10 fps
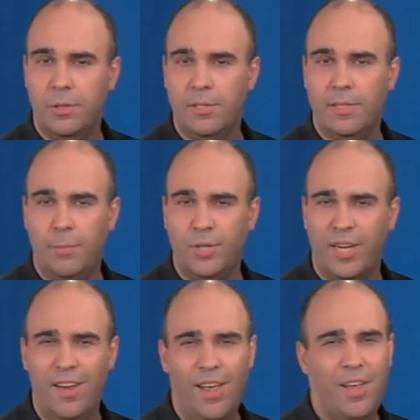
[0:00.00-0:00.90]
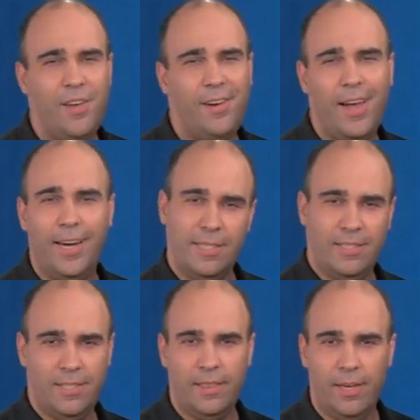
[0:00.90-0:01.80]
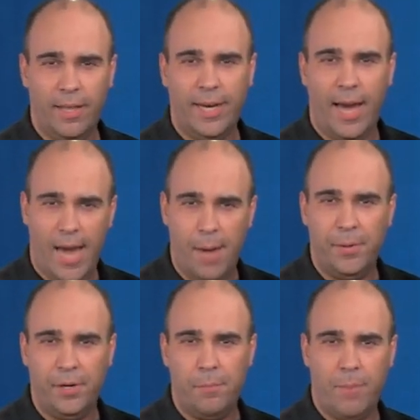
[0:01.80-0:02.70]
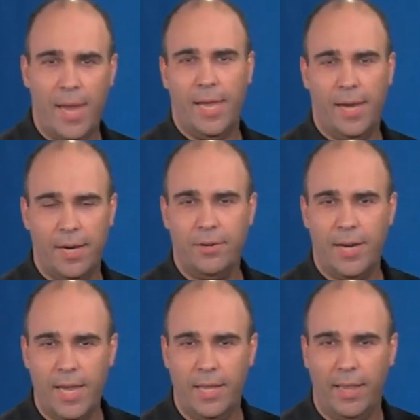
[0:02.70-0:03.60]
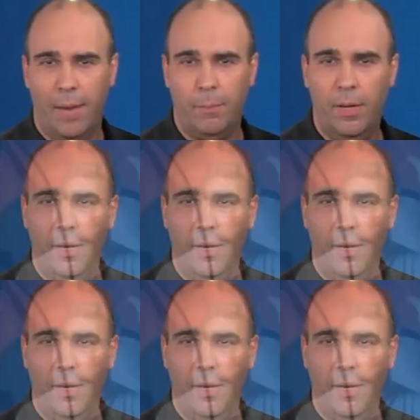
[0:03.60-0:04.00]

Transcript: or the subject, you're not going to sit there like a hamburger baking under a heat lamp.